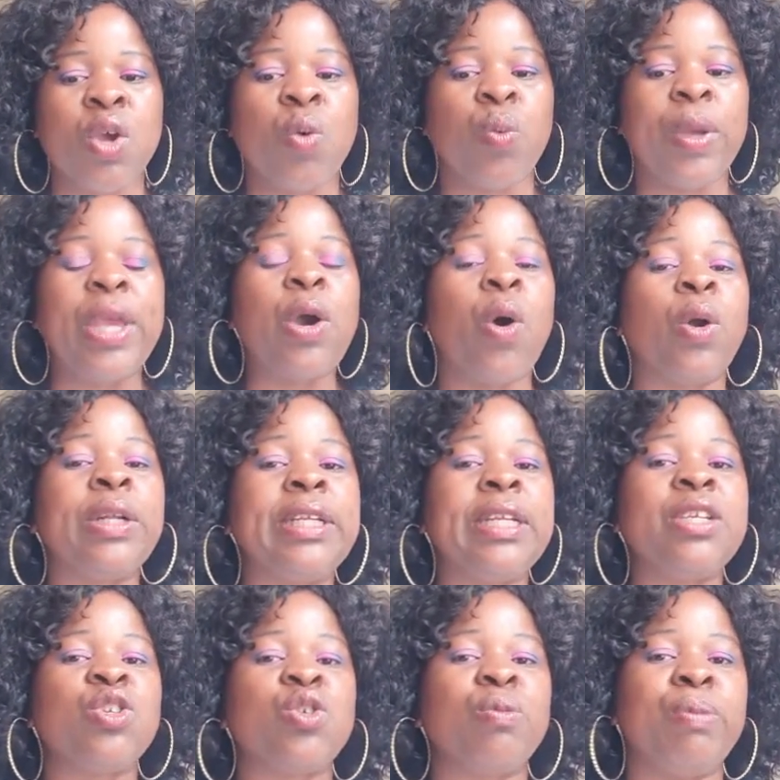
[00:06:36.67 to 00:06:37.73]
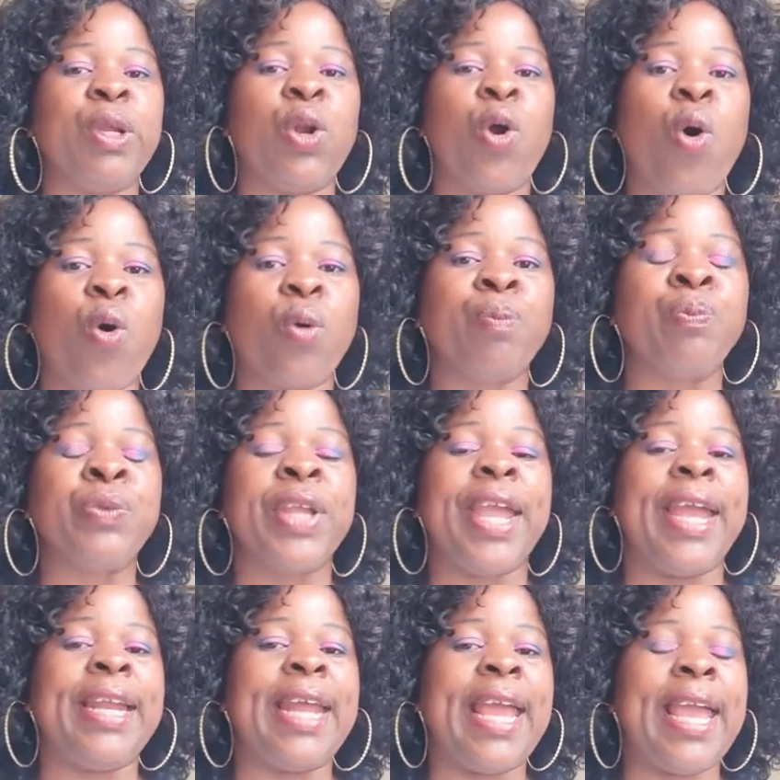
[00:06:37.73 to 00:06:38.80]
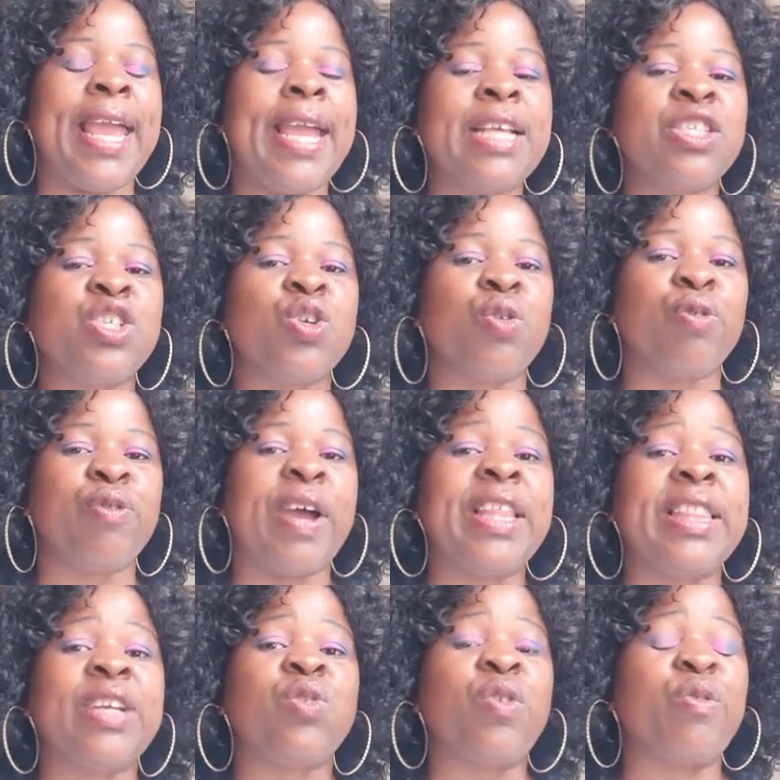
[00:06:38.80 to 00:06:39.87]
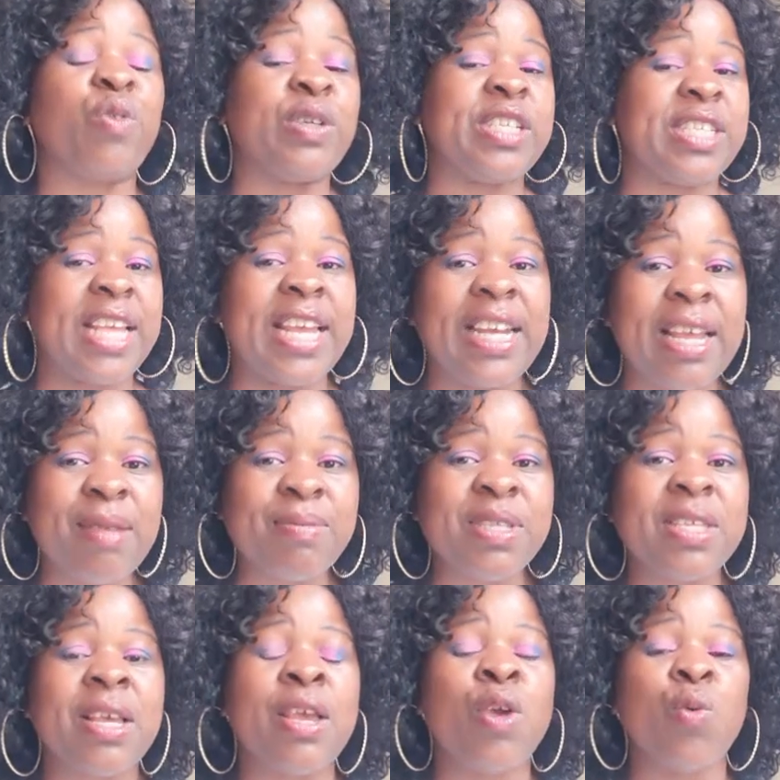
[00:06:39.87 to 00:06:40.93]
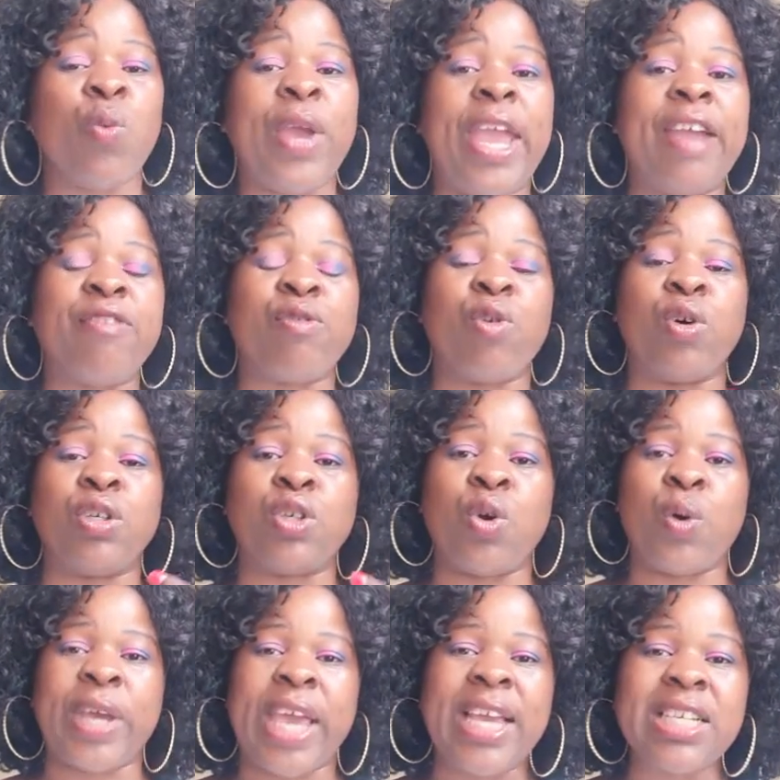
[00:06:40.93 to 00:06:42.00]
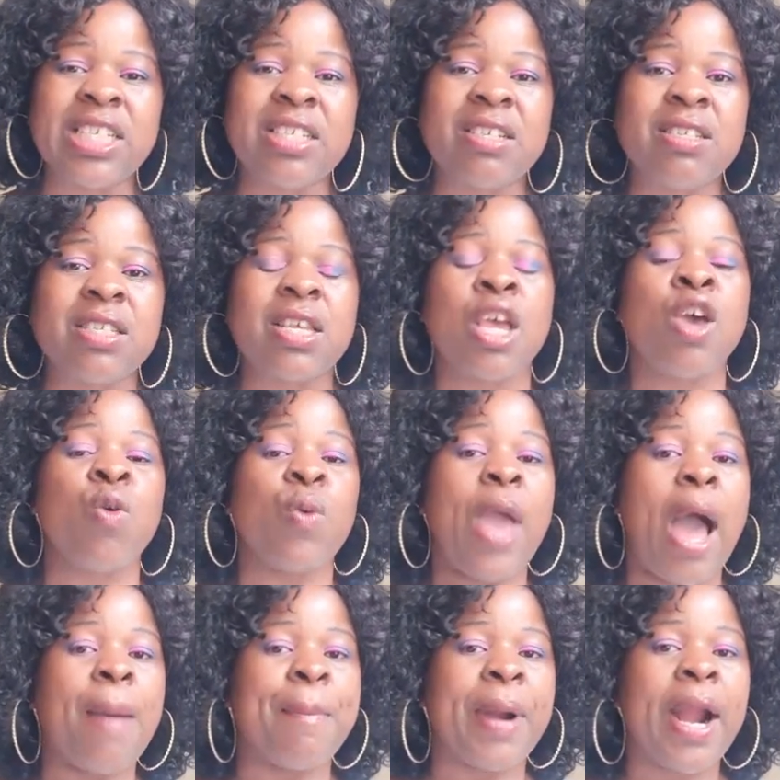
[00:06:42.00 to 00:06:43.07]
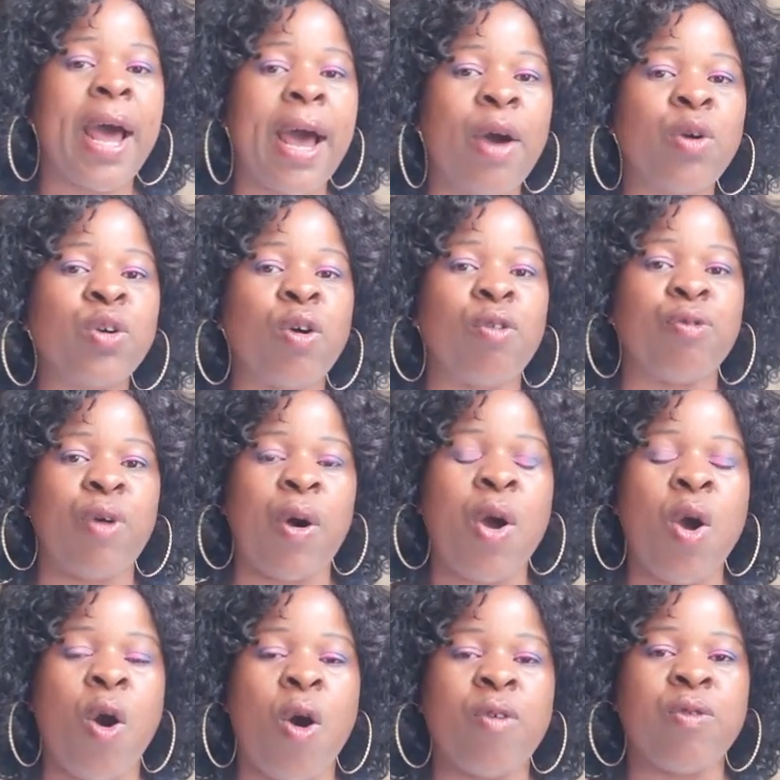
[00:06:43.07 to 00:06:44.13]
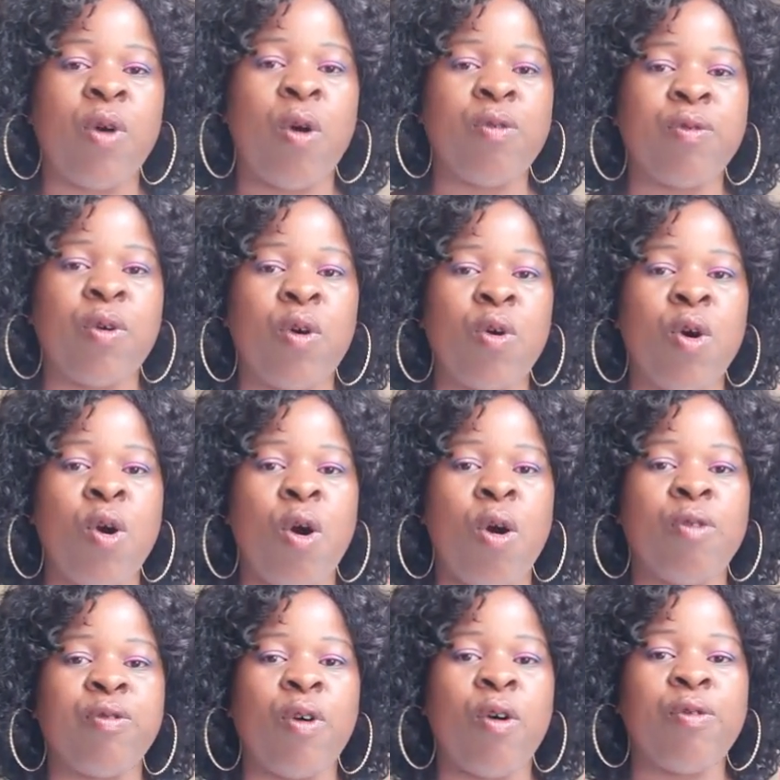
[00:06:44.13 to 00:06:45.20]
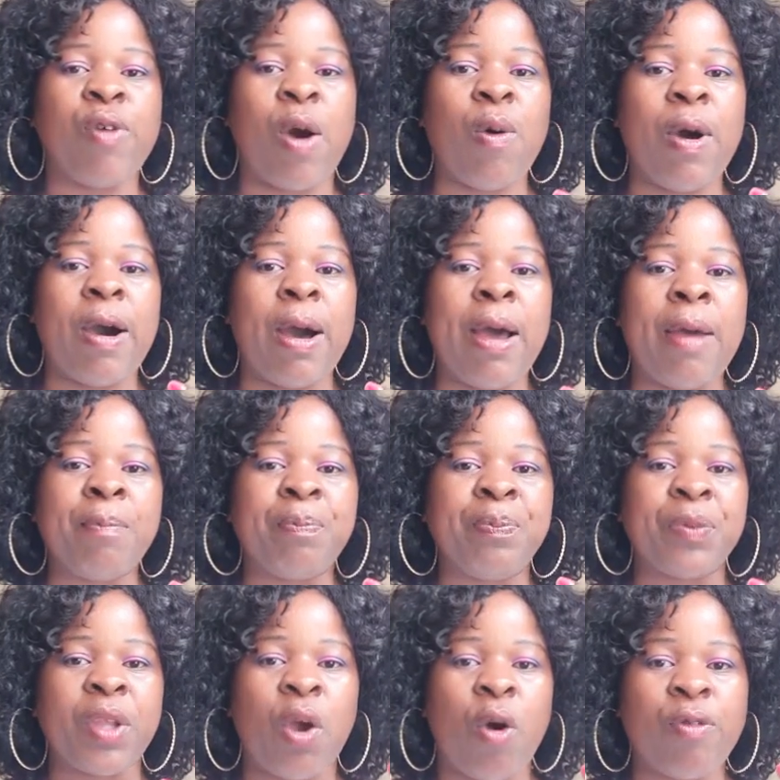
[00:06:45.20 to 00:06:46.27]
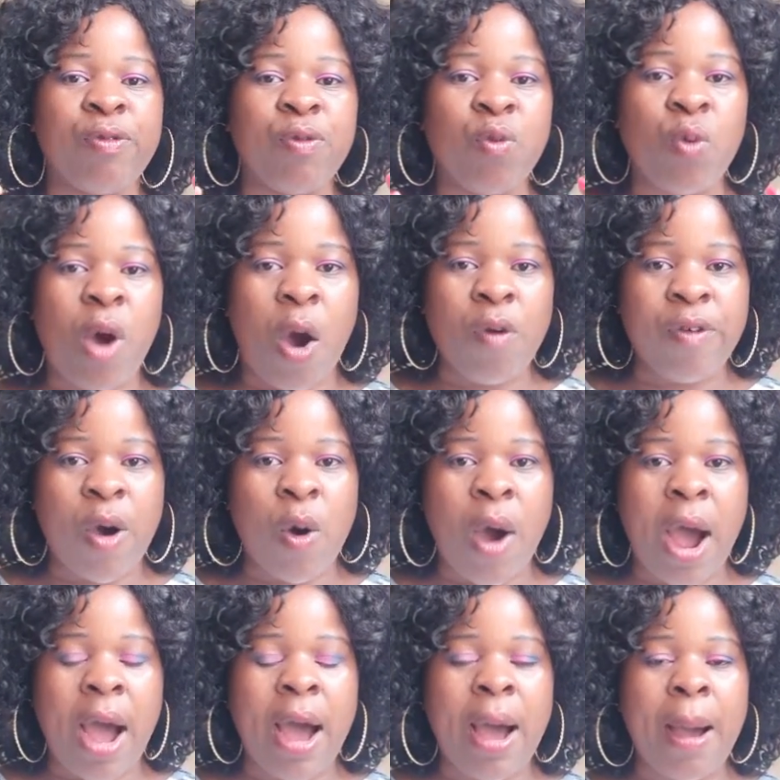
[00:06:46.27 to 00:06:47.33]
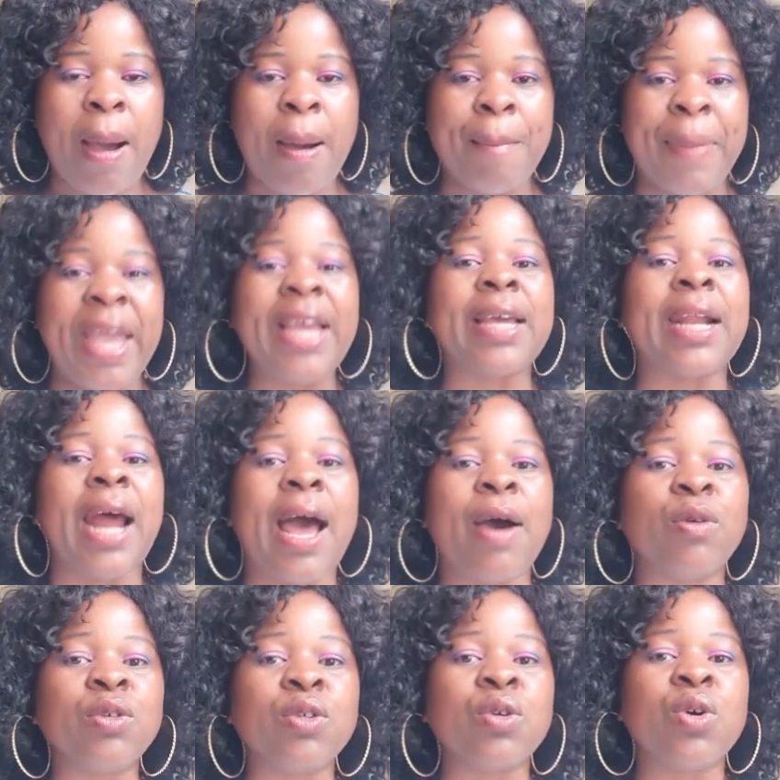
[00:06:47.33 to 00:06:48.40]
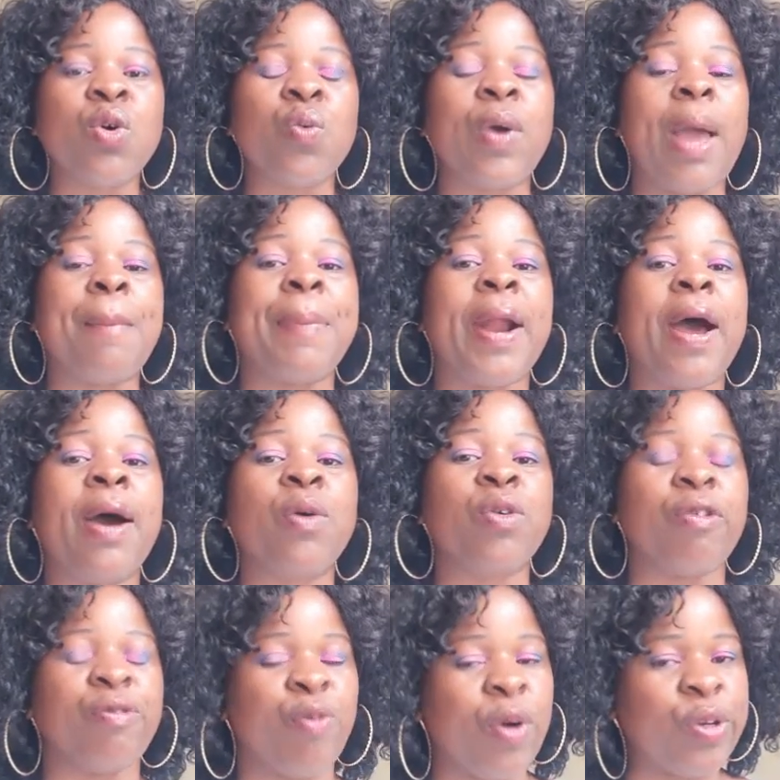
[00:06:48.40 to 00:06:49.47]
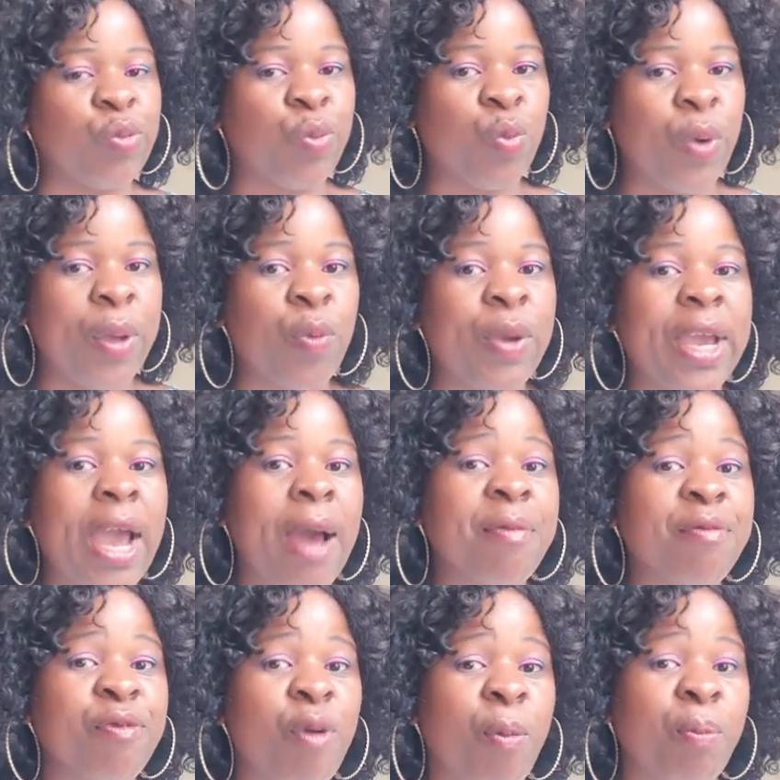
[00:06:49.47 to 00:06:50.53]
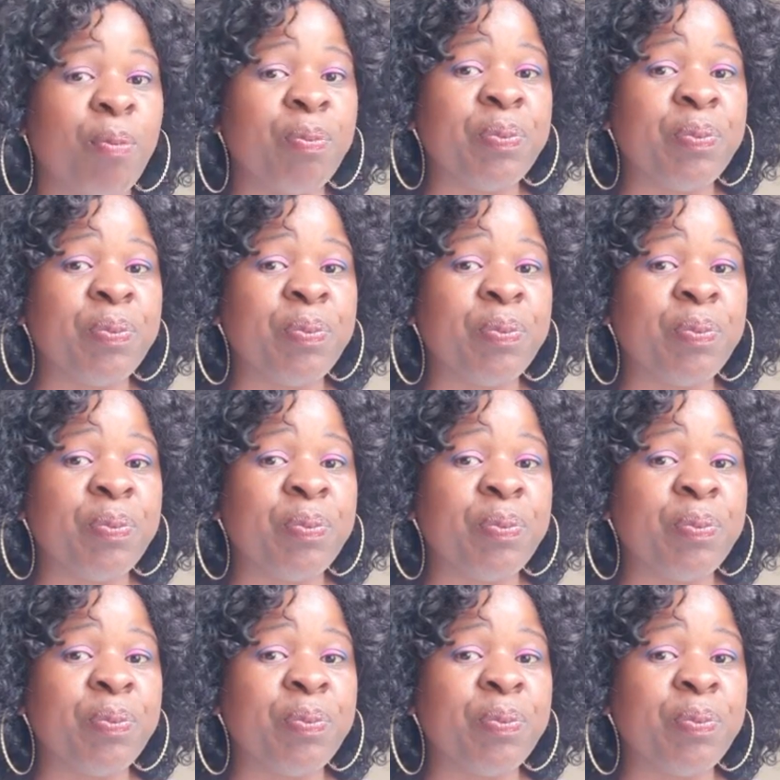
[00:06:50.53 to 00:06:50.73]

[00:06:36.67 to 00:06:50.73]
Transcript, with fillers: We all need to belong. And hence, you'll find that we've got surnames, we have got locations, we are proud of our, of, of, of, of, of our, of, of our background, we are proud of what where we come from.